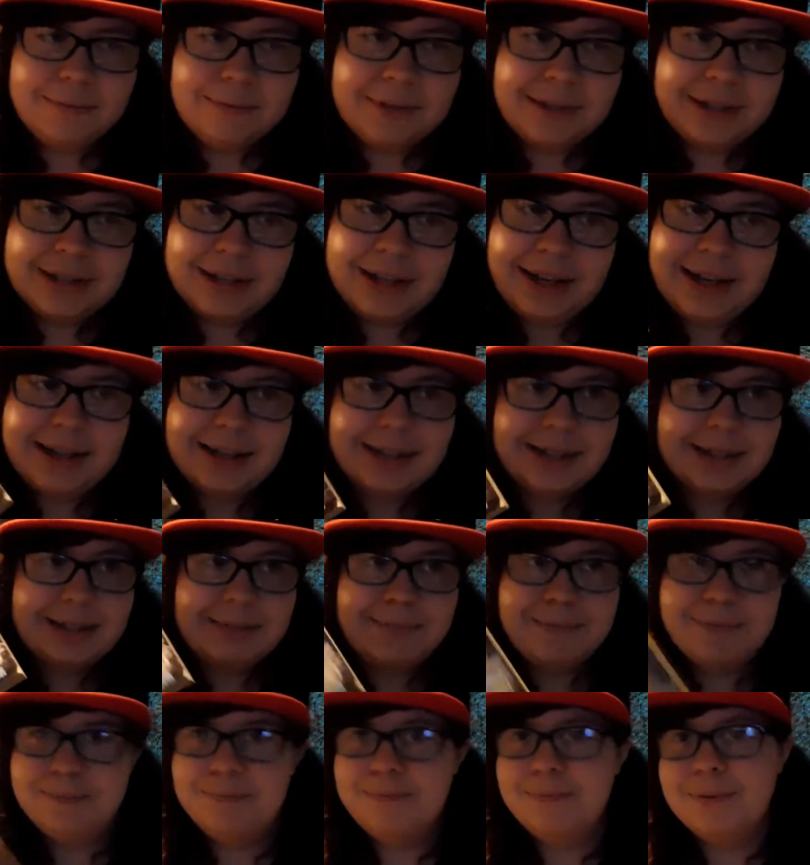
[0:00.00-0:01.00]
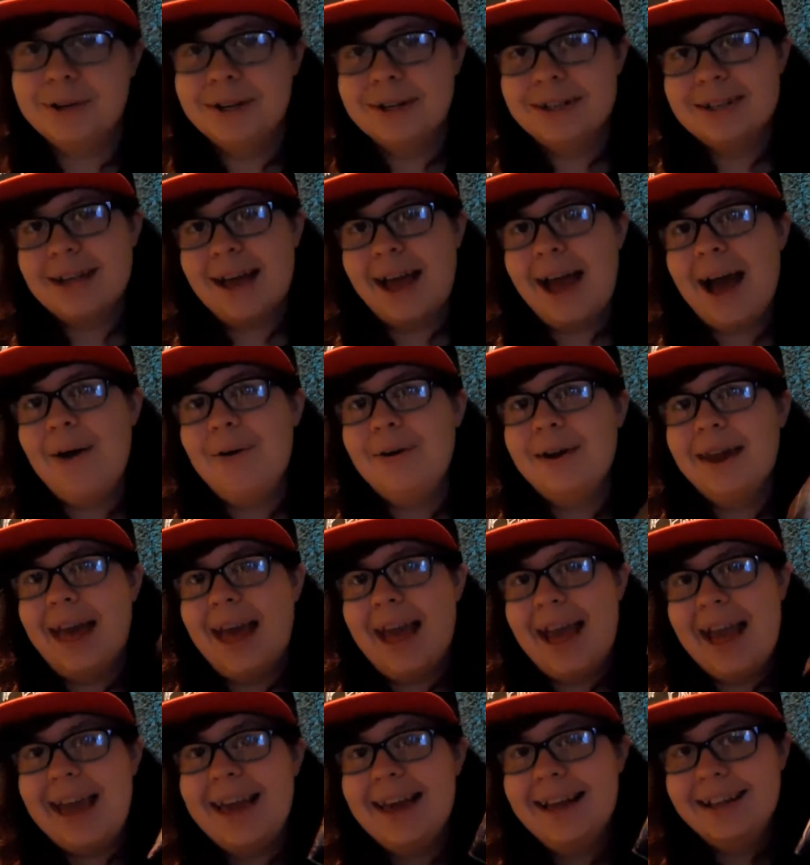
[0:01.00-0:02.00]
his books, like, I would
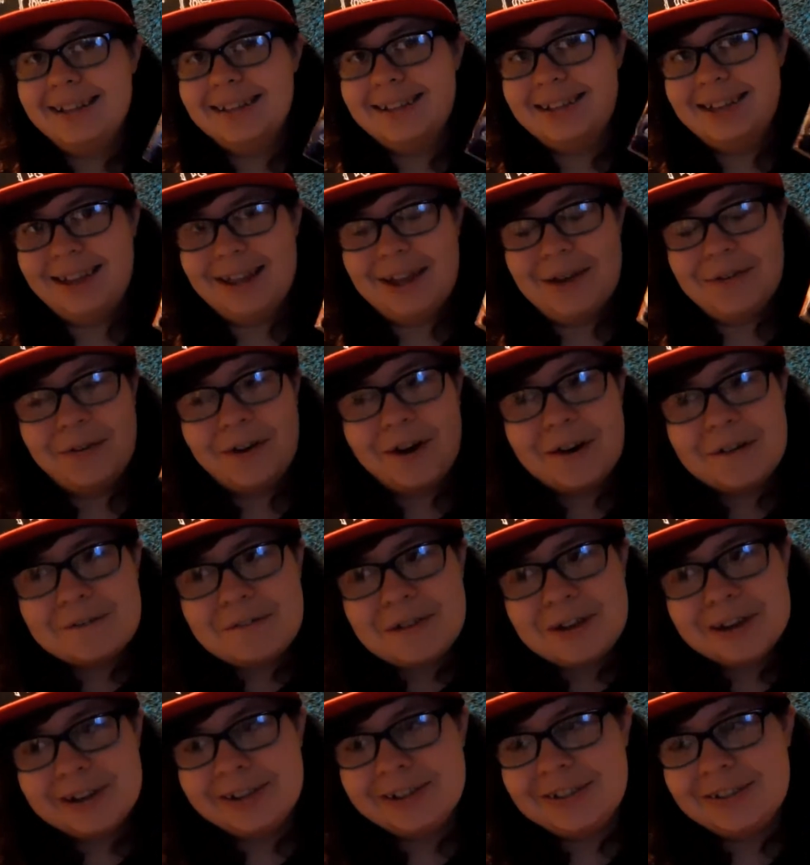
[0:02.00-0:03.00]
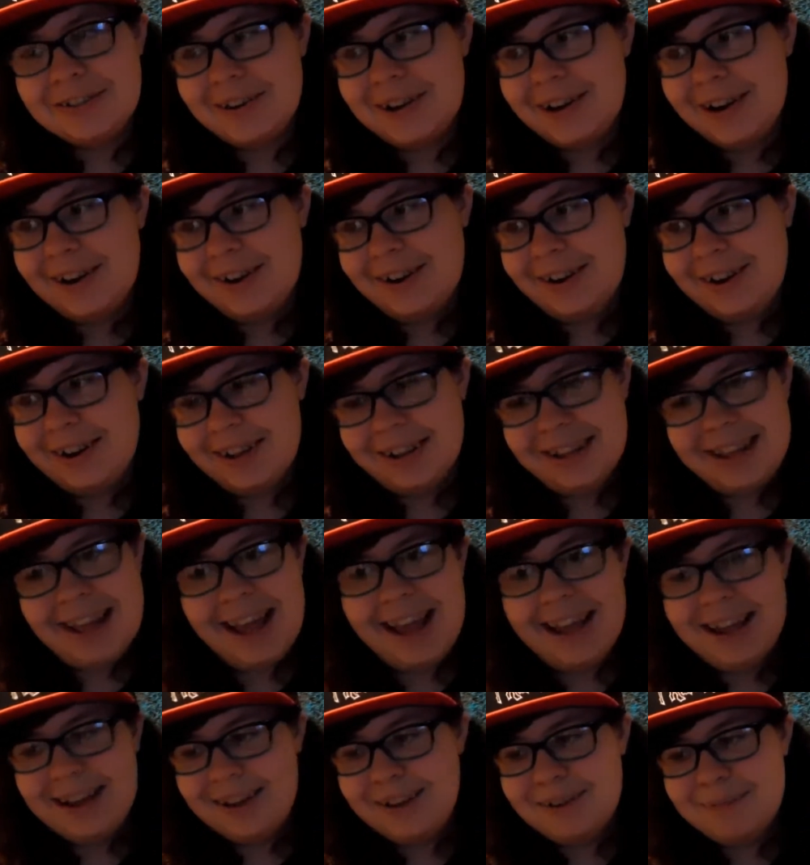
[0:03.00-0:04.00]
hate to live on Fear Street or,
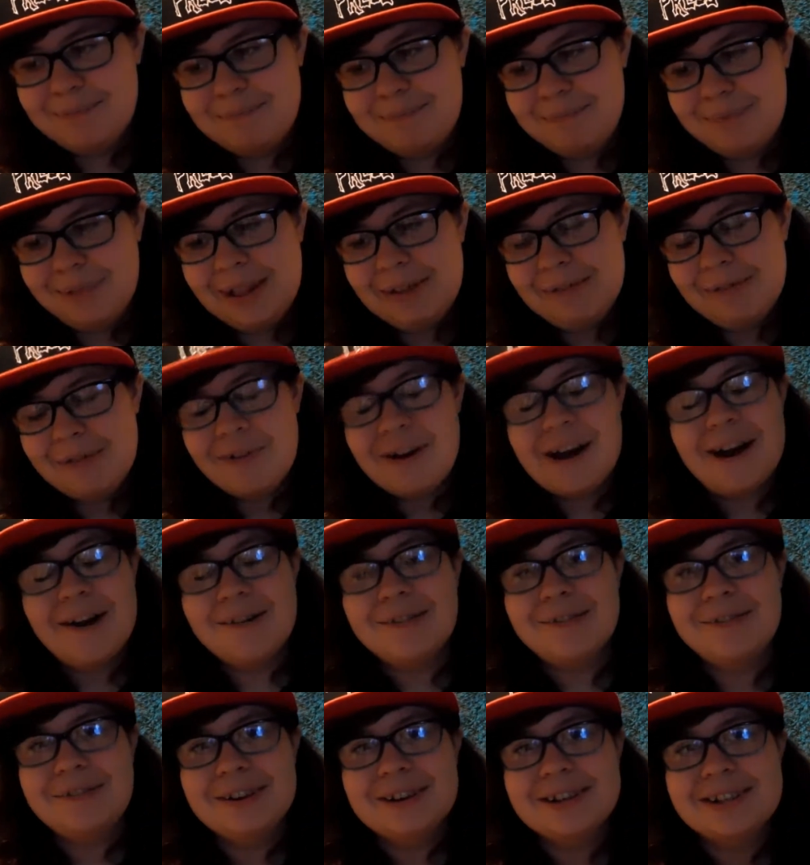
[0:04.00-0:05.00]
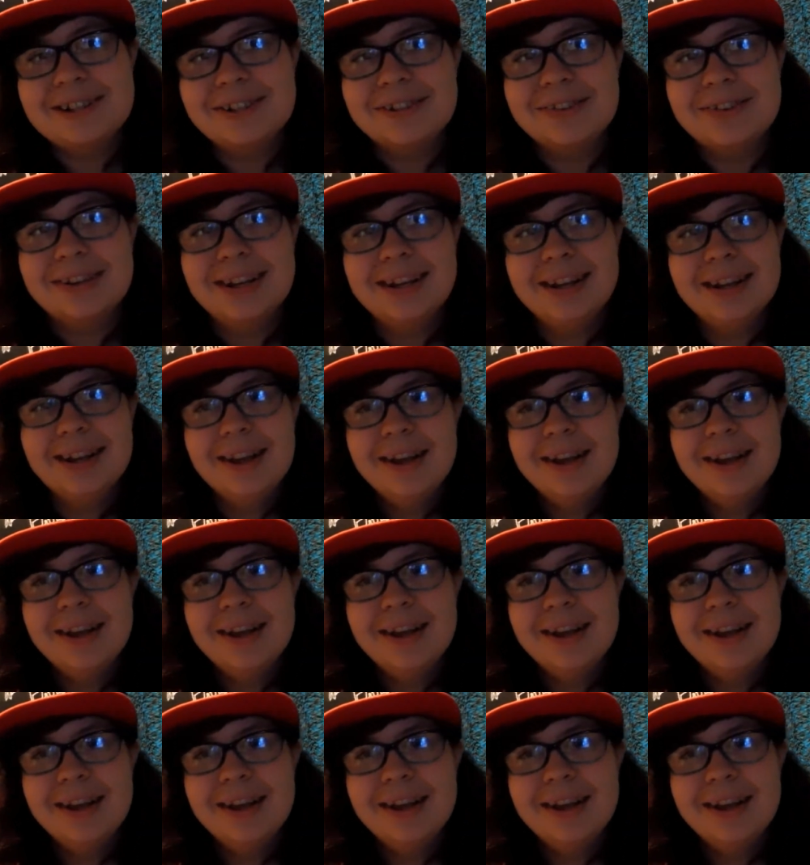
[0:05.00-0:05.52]
like, live around Fear Street.